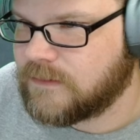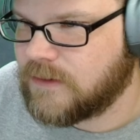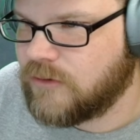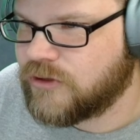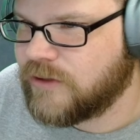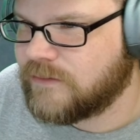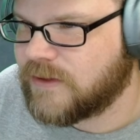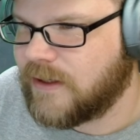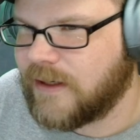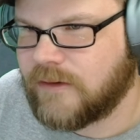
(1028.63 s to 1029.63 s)
ocean.
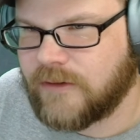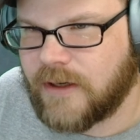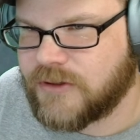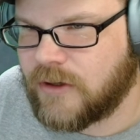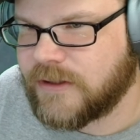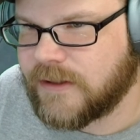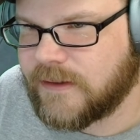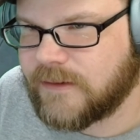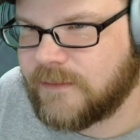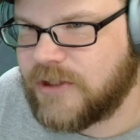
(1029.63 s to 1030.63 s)
It's hard
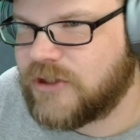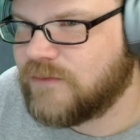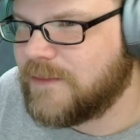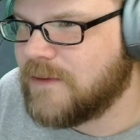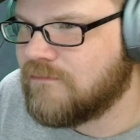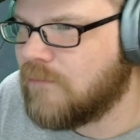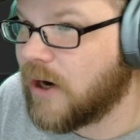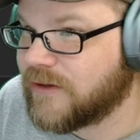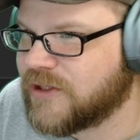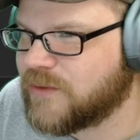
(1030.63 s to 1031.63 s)
to maybe
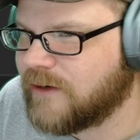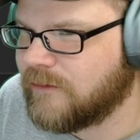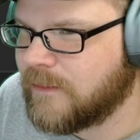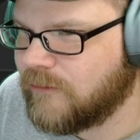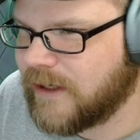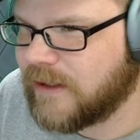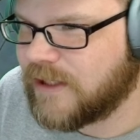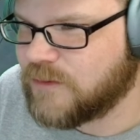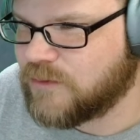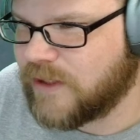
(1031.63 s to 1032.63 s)
mark this so I
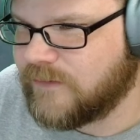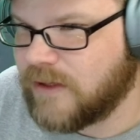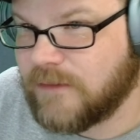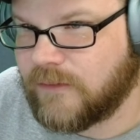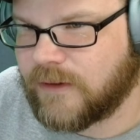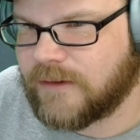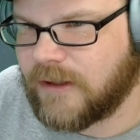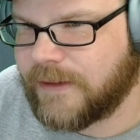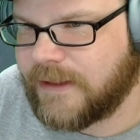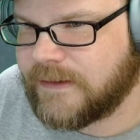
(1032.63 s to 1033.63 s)
recognize which one I've done before
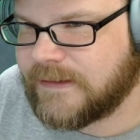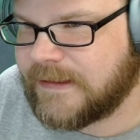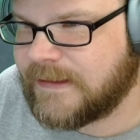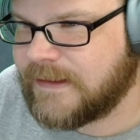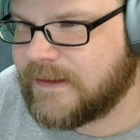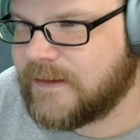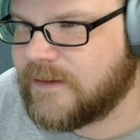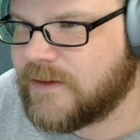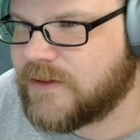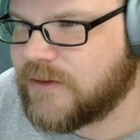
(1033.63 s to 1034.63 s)
already.
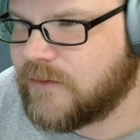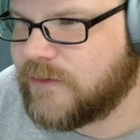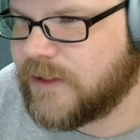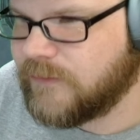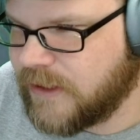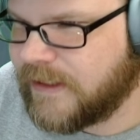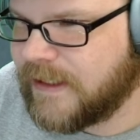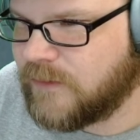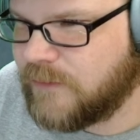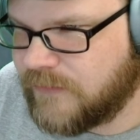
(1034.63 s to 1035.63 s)
So we've done
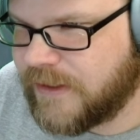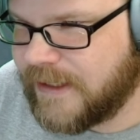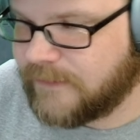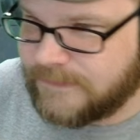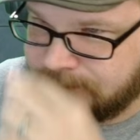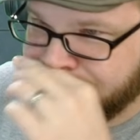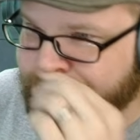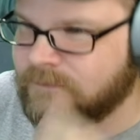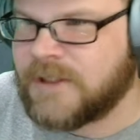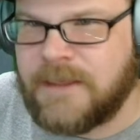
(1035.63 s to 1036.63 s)
that one. We've done that one.
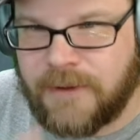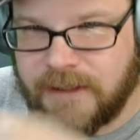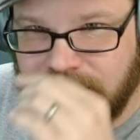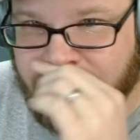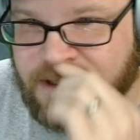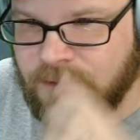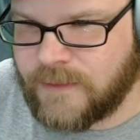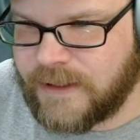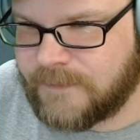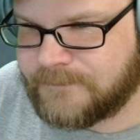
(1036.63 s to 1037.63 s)
Let's keep on going and see what we get.